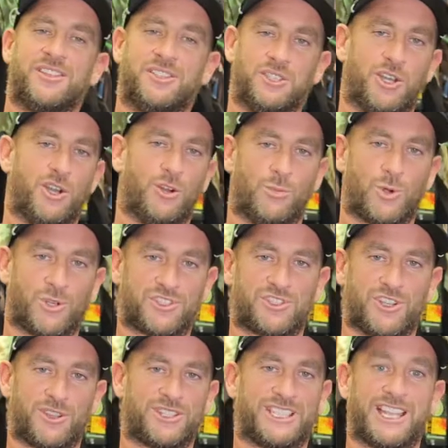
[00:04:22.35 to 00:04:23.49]
you know, more
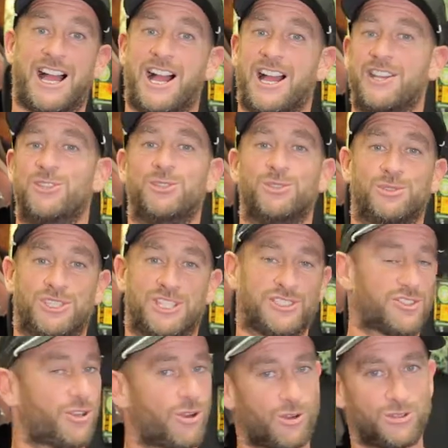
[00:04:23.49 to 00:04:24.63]
so the guy who
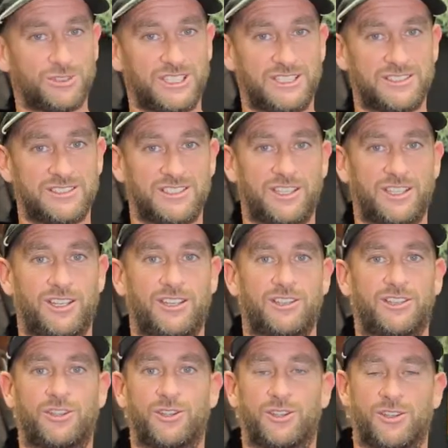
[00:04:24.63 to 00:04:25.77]
gets cold easy,
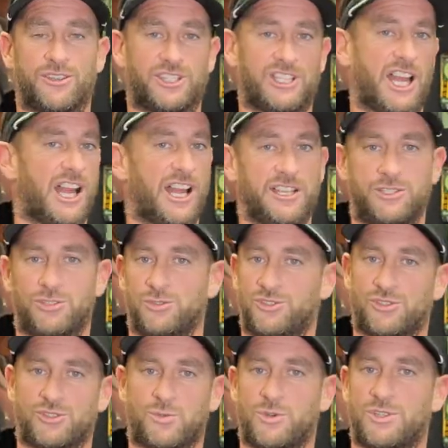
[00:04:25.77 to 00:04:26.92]
or the guy who
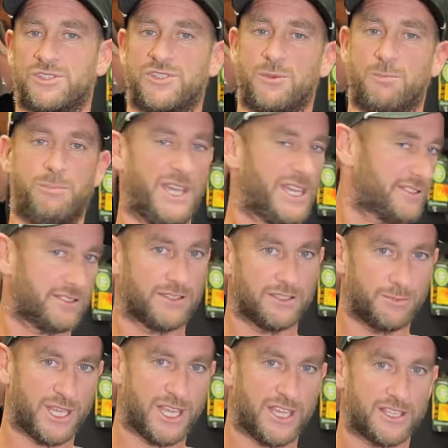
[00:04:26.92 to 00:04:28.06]
just wants the best of the
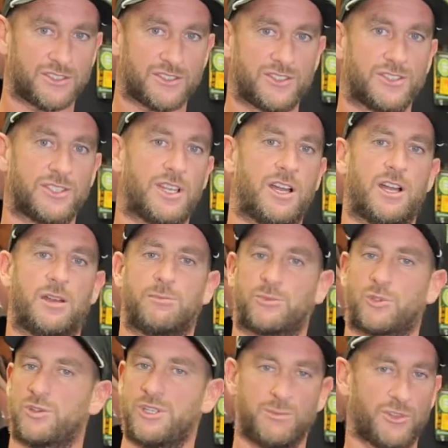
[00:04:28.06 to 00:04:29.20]
best,
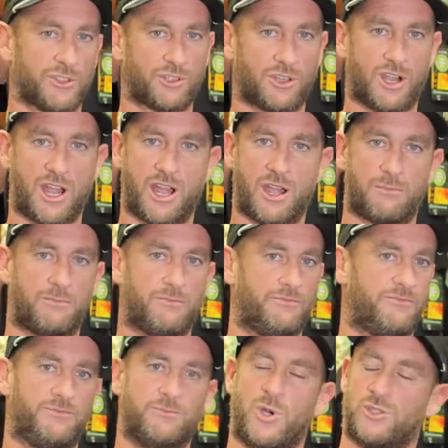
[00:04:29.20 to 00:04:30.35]
cream of the crop,
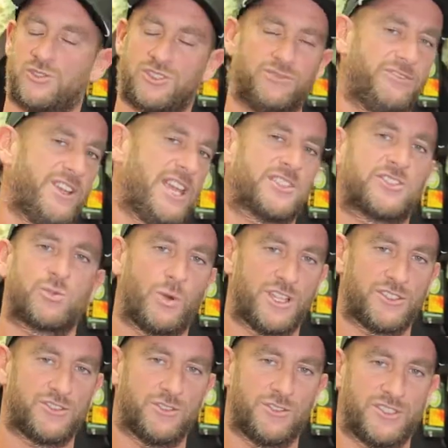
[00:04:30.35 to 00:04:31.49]
most advanced
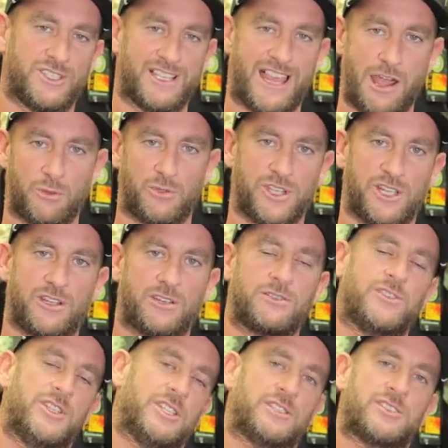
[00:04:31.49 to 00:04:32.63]
wetsuit that's out there.
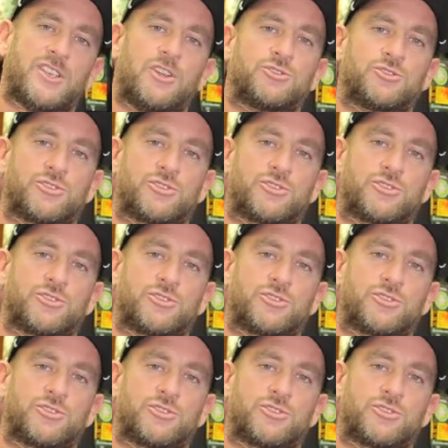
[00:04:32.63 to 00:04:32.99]
The Xcel